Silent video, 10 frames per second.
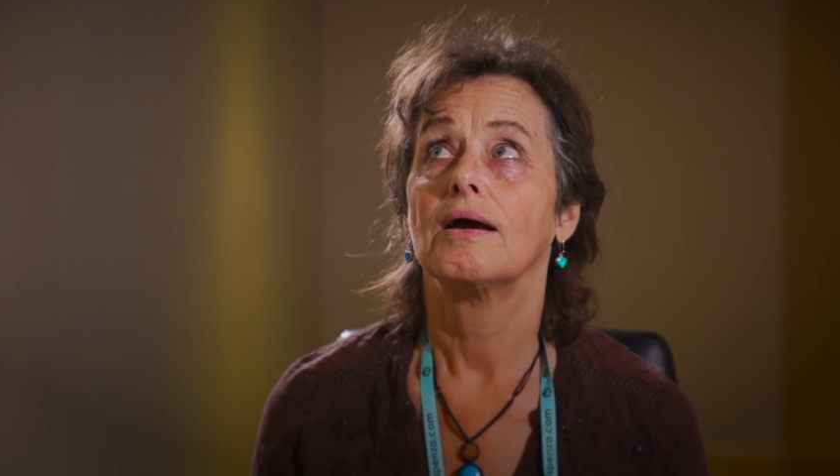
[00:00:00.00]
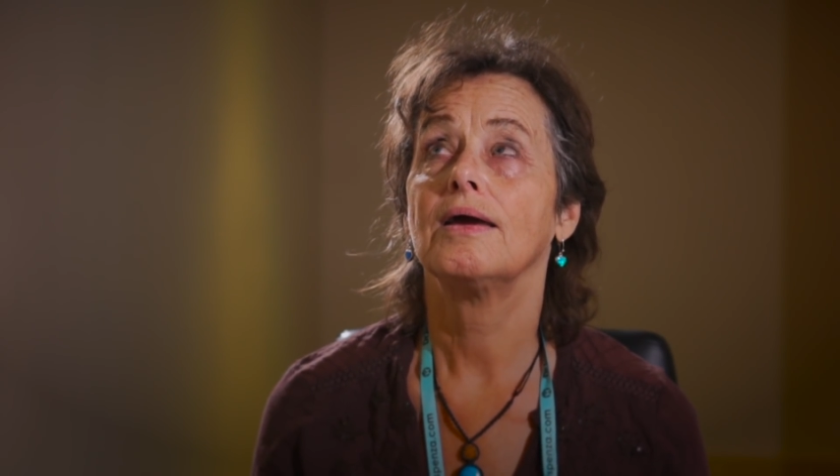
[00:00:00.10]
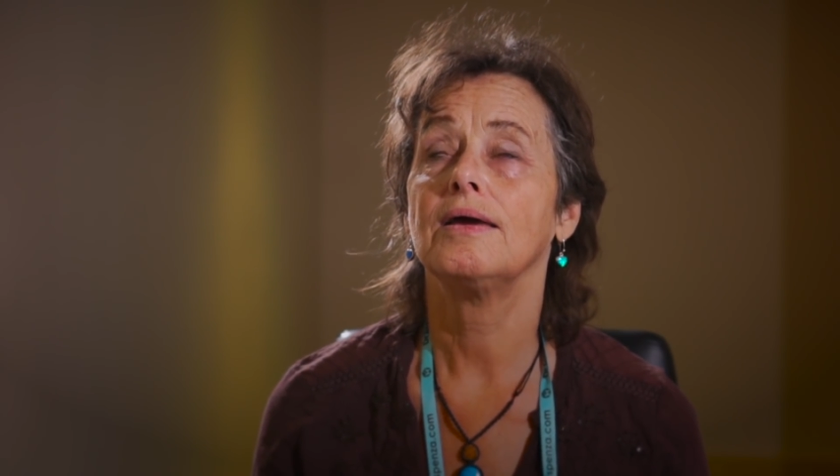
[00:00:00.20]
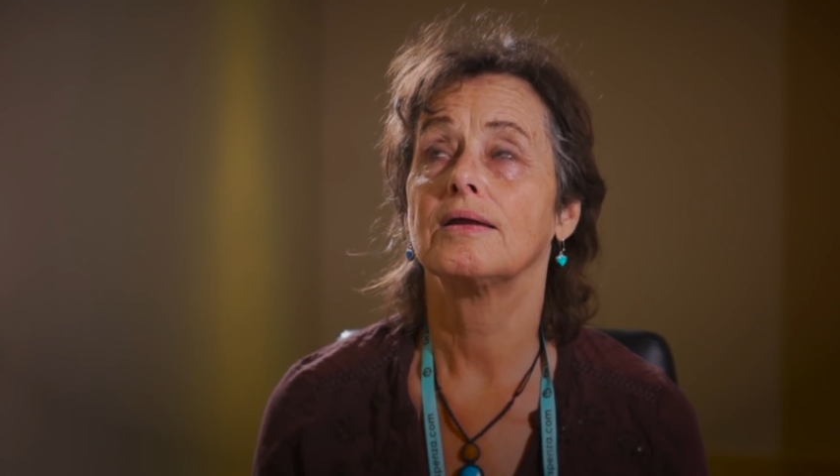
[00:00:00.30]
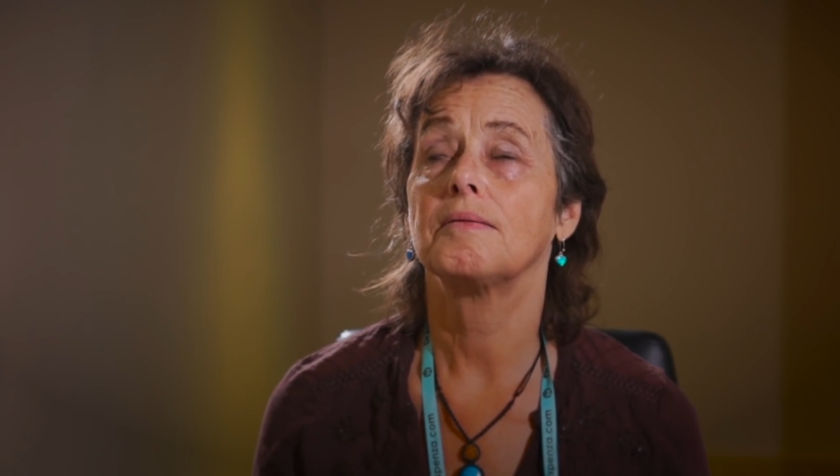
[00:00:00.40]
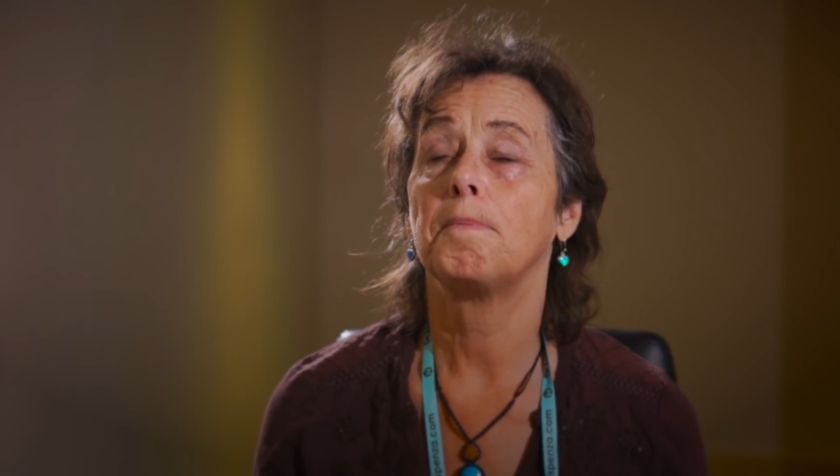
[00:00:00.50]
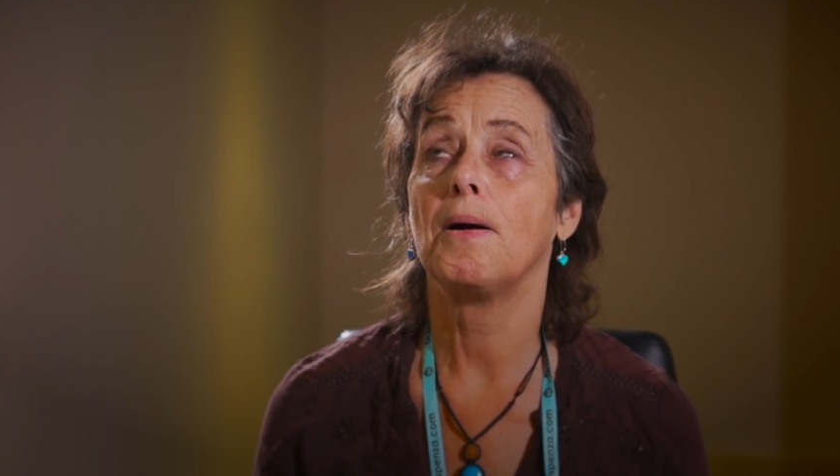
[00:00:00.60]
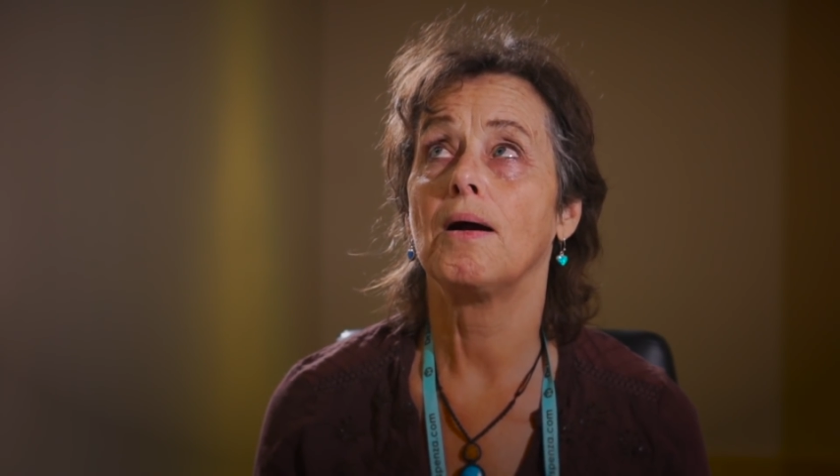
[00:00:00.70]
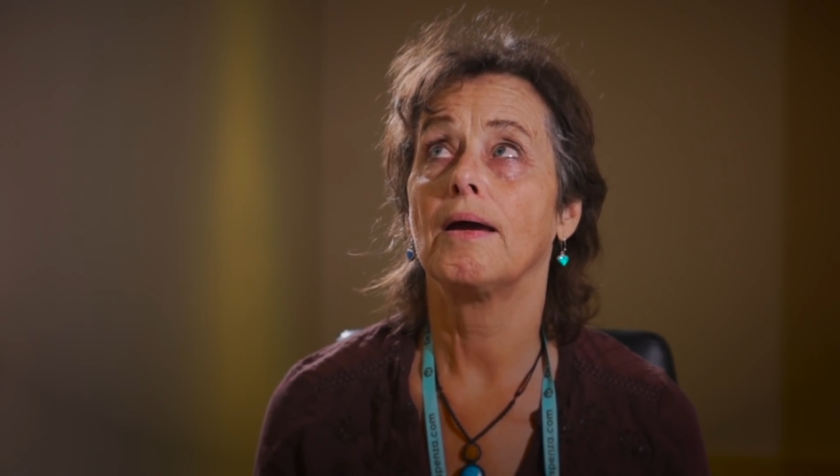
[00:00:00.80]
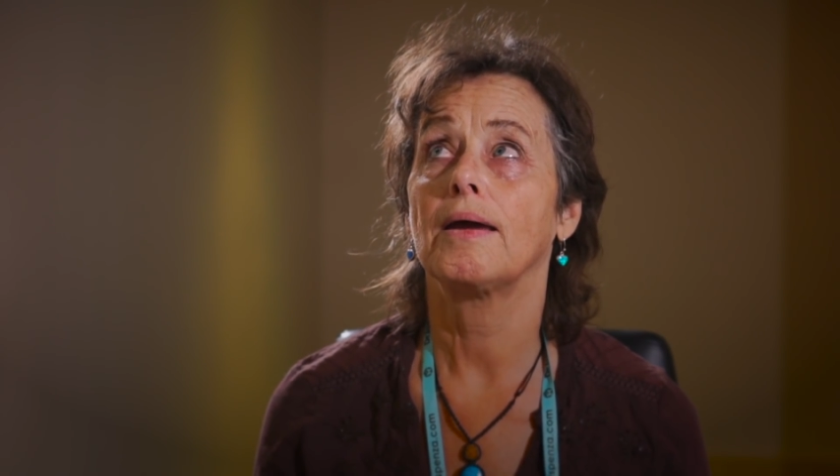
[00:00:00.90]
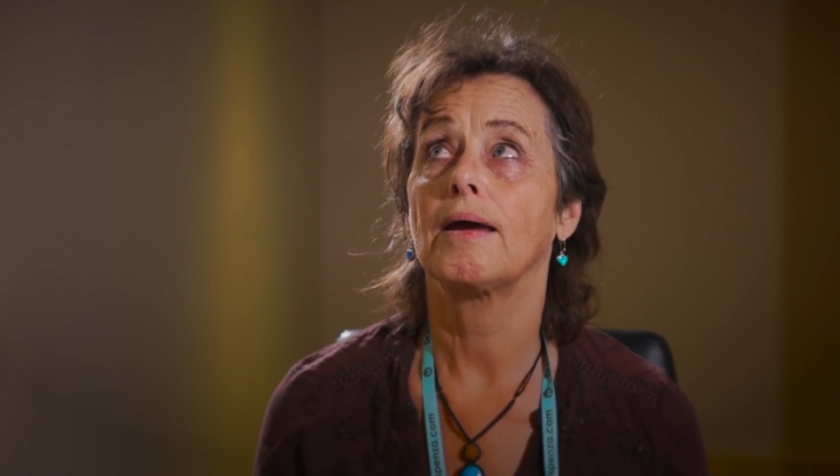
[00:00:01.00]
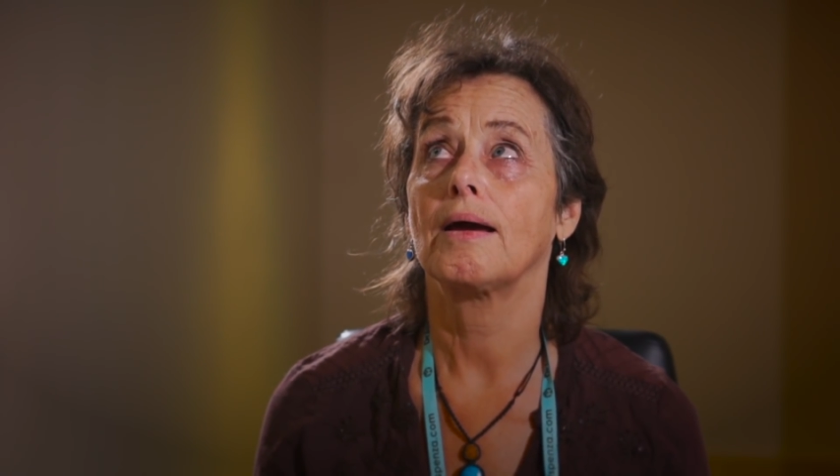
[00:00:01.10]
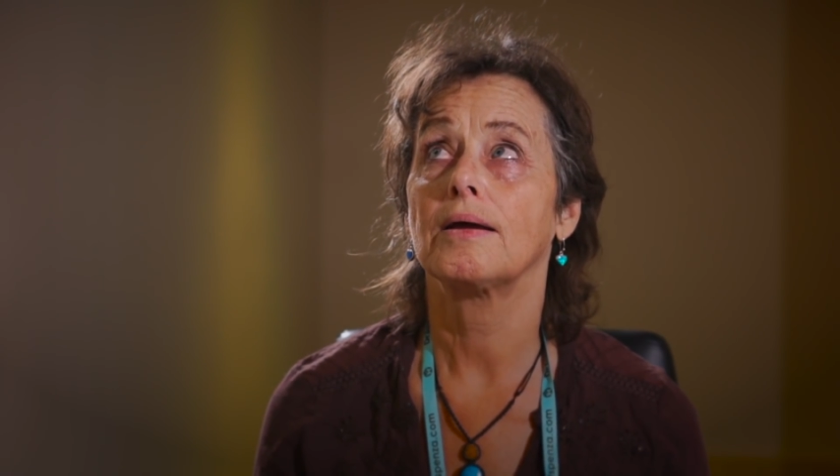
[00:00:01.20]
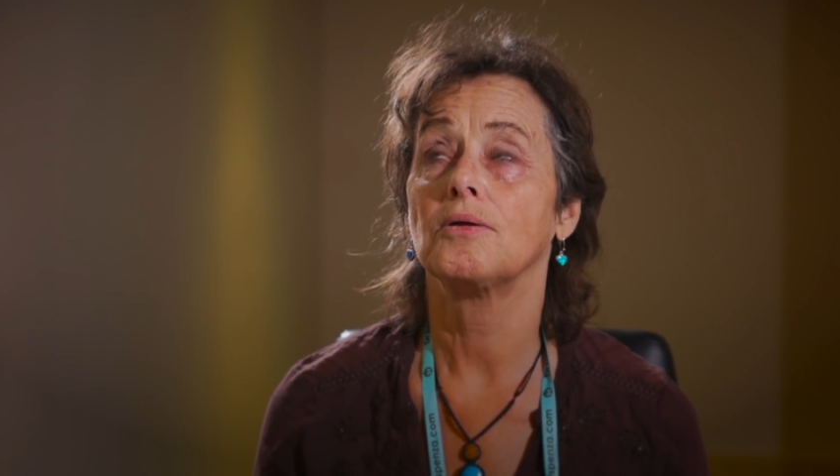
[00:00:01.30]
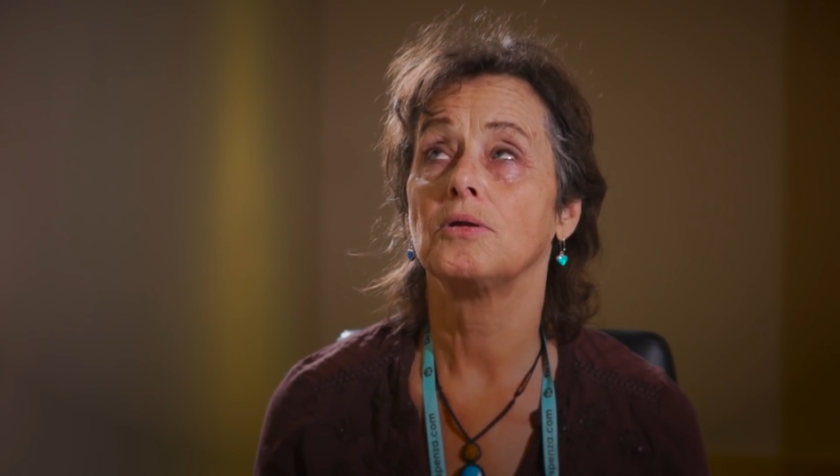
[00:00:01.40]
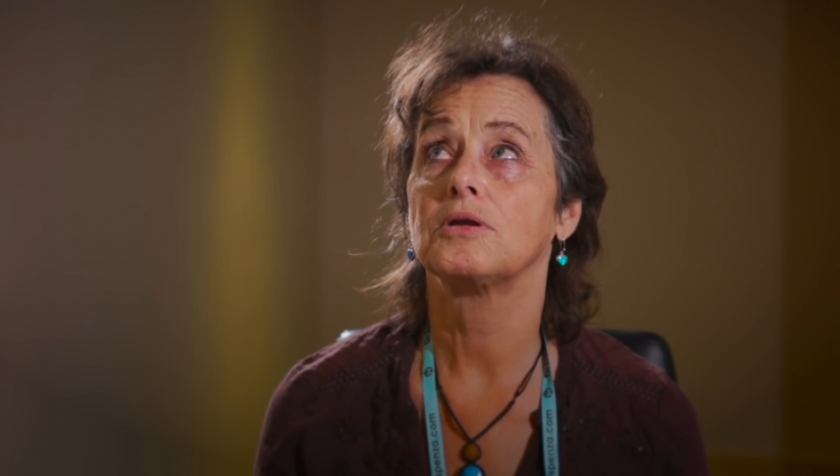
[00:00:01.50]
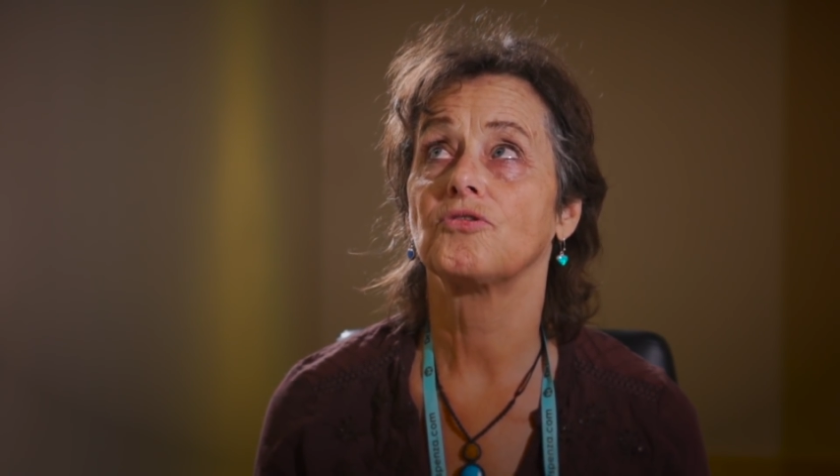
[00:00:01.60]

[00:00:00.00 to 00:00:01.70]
hit by, I can only